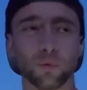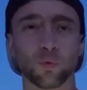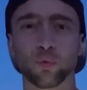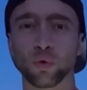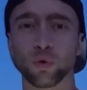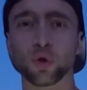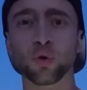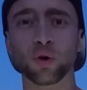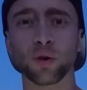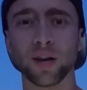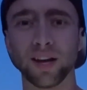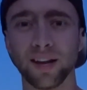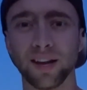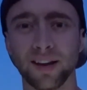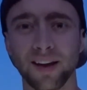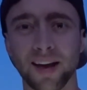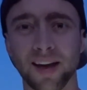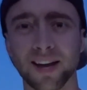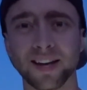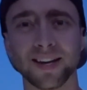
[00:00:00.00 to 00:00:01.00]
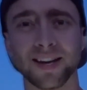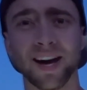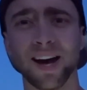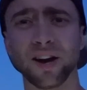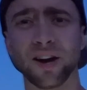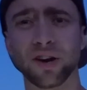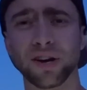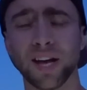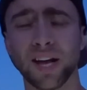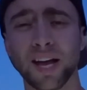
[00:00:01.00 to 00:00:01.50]
ruining an
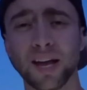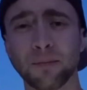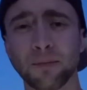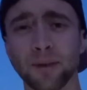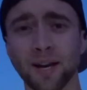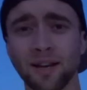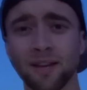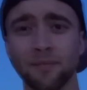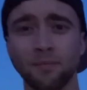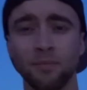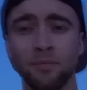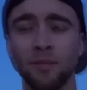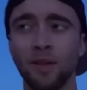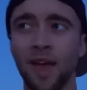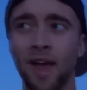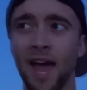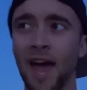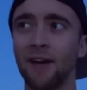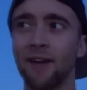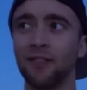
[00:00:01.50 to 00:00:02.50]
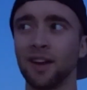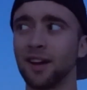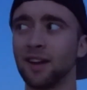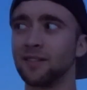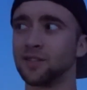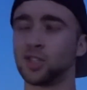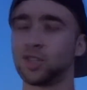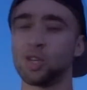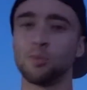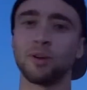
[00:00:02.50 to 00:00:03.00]
entire day by having a
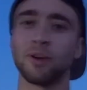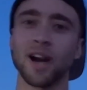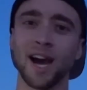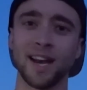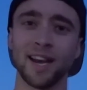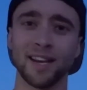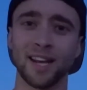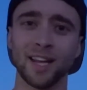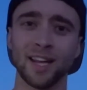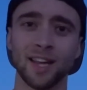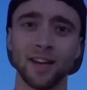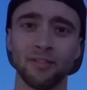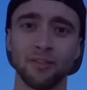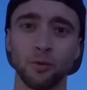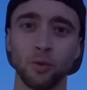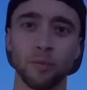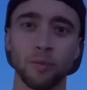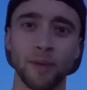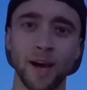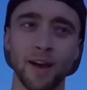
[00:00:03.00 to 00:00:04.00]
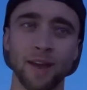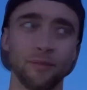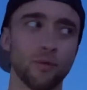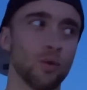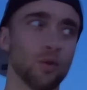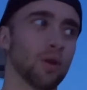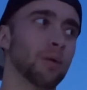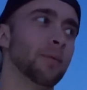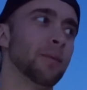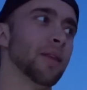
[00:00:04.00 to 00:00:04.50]
super high deadlift with bad
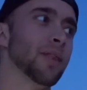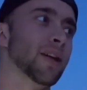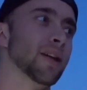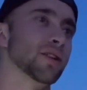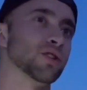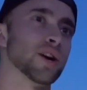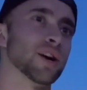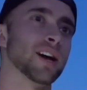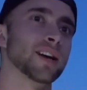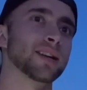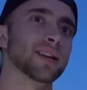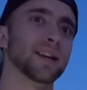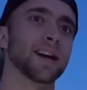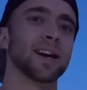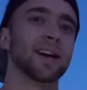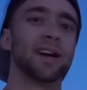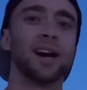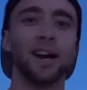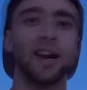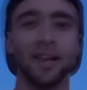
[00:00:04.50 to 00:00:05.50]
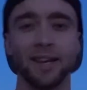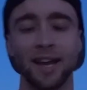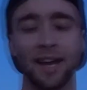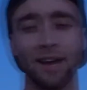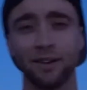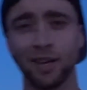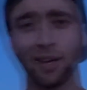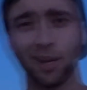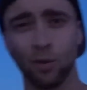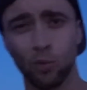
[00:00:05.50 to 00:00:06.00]
form and then trying to like cut it
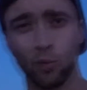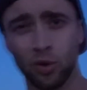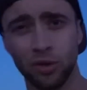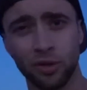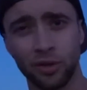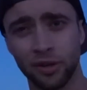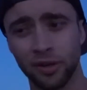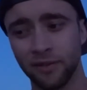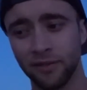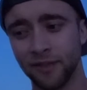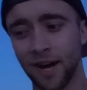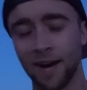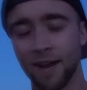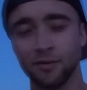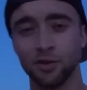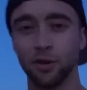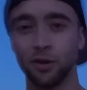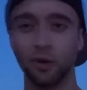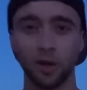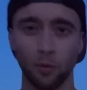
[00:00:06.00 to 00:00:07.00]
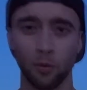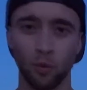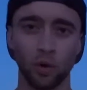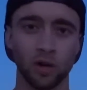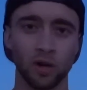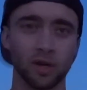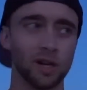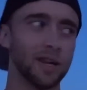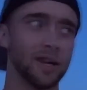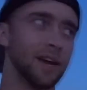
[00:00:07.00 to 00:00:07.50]
down to like 135 so you can
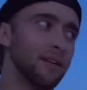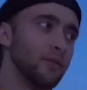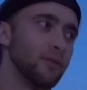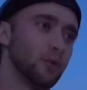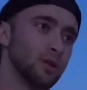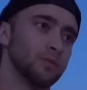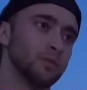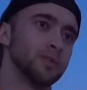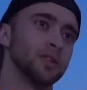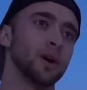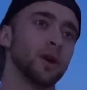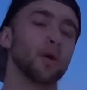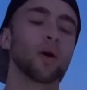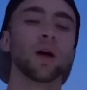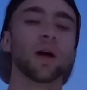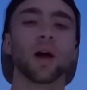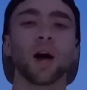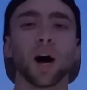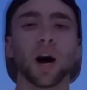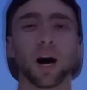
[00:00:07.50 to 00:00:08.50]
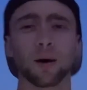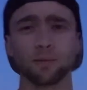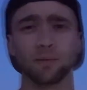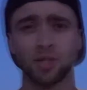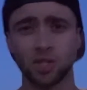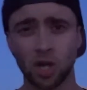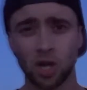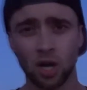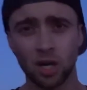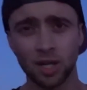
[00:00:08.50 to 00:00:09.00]
work on that form. So
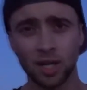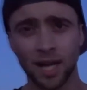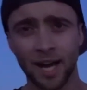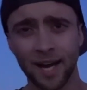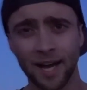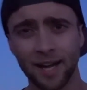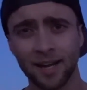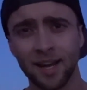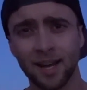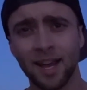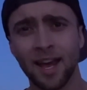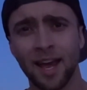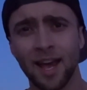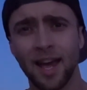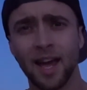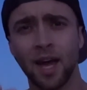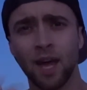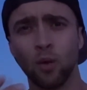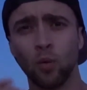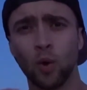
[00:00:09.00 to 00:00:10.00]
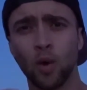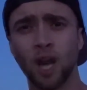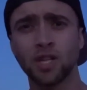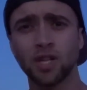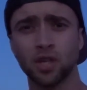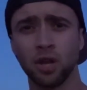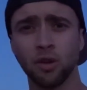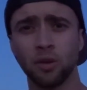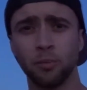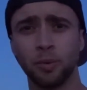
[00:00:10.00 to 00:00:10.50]
start light and
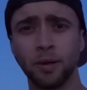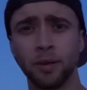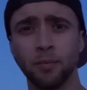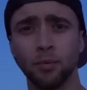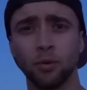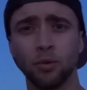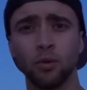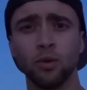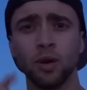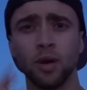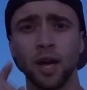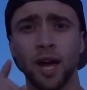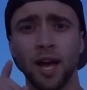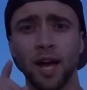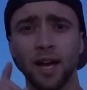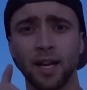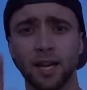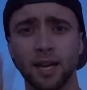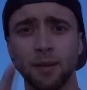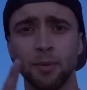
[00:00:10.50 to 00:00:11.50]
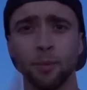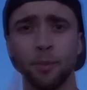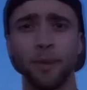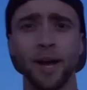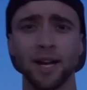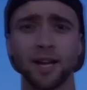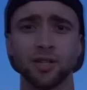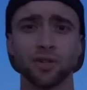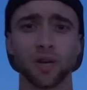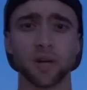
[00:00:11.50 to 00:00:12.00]
watch other people and keep your
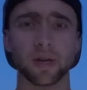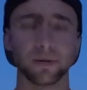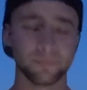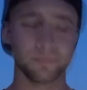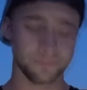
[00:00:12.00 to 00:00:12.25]
back straight.